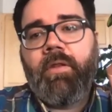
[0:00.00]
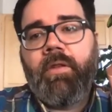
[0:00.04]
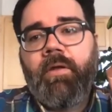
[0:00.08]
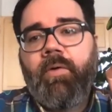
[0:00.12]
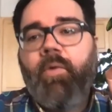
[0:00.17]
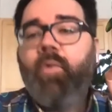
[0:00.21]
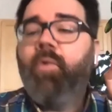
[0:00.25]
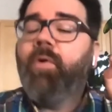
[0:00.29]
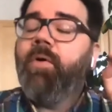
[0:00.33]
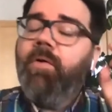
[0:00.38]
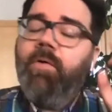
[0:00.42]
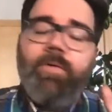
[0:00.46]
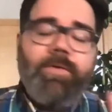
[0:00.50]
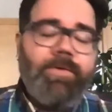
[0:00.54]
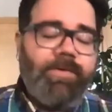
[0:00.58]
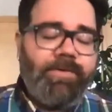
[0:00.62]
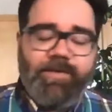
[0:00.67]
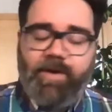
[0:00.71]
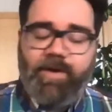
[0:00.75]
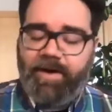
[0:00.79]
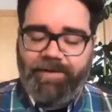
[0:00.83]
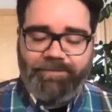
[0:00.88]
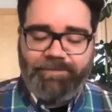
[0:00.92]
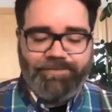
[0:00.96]
or
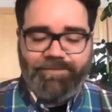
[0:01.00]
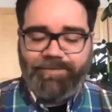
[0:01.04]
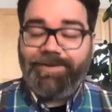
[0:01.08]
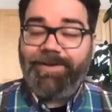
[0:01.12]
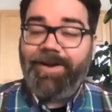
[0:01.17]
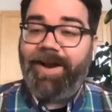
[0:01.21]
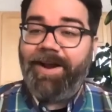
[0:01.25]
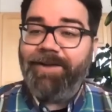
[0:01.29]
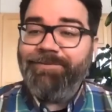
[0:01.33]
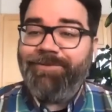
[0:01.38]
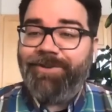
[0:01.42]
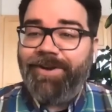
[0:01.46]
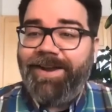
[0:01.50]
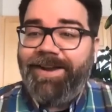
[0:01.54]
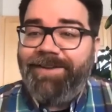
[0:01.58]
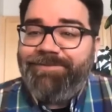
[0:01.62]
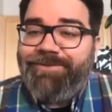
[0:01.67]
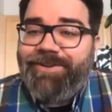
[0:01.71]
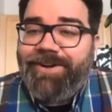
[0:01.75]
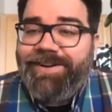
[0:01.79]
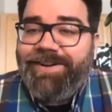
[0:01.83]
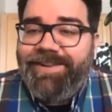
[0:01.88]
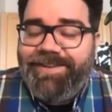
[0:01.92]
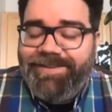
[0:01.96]
sorry, I'm trying
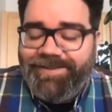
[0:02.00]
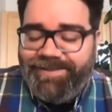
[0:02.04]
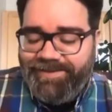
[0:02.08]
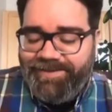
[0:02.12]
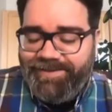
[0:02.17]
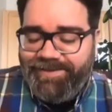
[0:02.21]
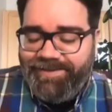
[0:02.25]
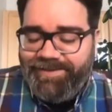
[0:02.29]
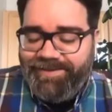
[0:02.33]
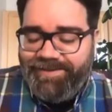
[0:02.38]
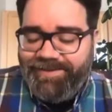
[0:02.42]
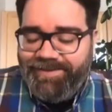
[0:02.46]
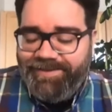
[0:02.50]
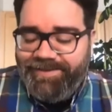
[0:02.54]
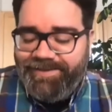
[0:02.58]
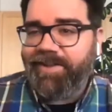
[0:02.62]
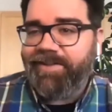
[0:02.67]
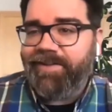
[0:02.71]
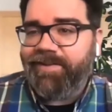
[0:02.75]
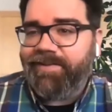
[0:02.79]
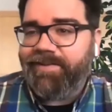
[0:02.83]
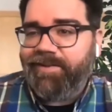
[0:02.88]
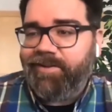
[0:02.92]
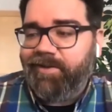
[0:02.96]
to
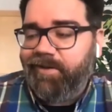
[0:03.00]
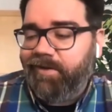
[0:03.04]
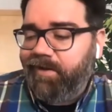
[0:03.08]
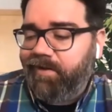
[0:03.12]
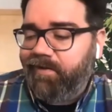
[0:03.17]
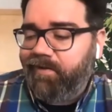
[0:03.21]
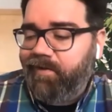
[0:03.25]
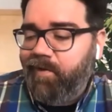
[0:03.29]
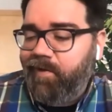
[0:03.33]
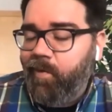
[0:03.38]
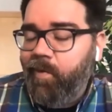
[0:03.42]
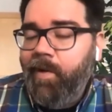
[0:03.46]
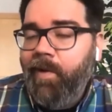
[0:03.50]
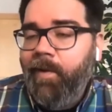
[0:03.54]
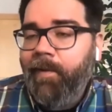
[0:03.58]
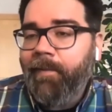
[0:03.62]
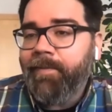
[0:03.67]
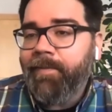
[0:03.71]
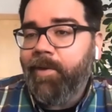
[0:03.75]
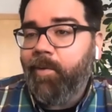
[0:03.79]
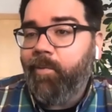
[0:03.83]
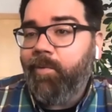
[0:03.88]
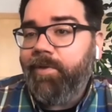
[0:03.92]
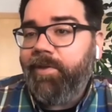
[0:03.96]
articulate this clearly. So
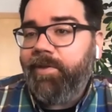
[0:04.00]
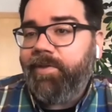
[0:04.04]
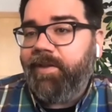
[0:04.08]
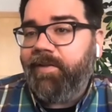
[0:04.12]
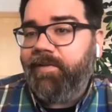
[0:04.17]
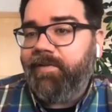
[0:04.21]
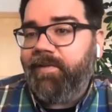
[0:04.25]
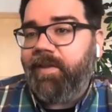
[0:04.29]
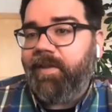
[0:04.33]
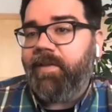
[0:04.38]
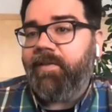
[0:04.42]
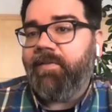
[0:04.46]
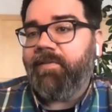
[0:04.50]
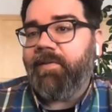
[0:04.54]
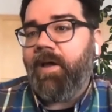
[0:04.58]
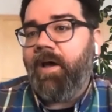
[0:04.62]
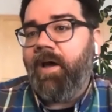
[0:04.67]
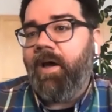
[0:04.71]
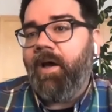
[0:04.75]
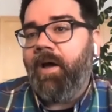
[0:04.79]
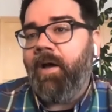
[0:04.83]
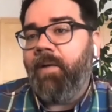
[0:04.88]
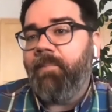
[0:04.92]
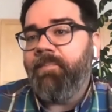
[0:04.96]
one of the things is,
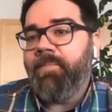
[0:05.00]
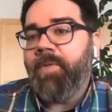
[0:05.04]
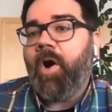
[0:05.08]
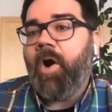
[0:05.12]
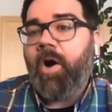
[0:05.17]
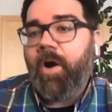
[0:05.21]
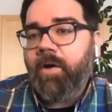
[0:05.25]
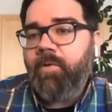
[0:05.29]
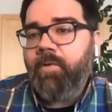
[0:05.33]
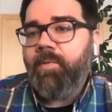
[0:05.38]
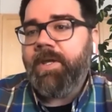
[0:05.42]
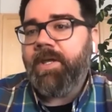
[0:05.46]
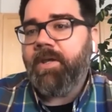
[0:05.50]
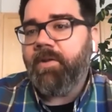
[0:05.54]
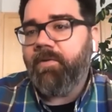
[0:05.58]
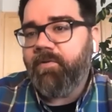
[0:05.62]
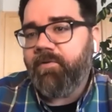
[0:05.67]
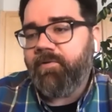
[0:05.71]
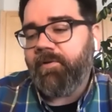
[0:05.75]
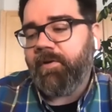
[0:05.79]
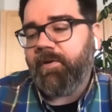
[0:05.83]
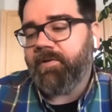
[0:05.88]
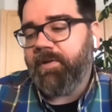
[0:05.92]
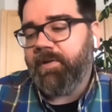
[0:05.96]
are we
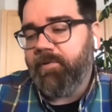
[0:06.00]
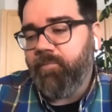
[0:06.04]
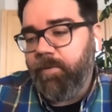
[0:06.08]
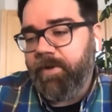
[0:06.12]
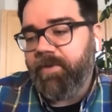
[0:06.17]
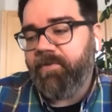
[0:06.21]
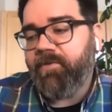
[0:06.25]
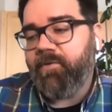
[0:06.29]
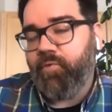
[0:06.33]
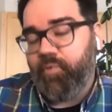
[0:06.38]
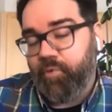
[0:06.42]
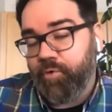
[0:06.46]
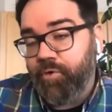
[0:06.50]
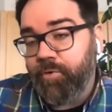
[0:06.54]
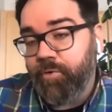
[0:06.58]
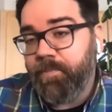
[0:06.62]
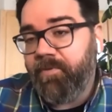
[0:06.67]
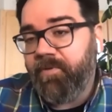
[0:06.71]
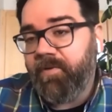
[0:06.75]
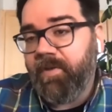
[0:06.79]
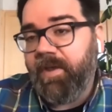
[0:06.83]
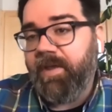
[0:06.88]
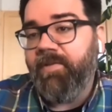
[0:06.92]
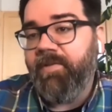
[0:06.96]
constructing risk
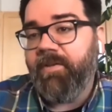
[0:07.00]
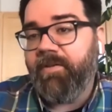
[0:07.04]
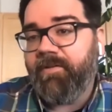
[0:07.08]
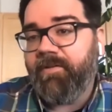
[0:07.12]
groups in the